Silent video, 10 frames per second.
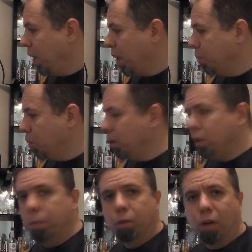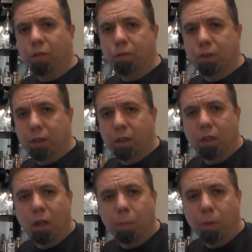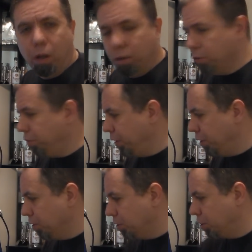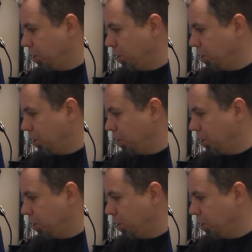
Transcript: I'm going to be referencing a couple other figures.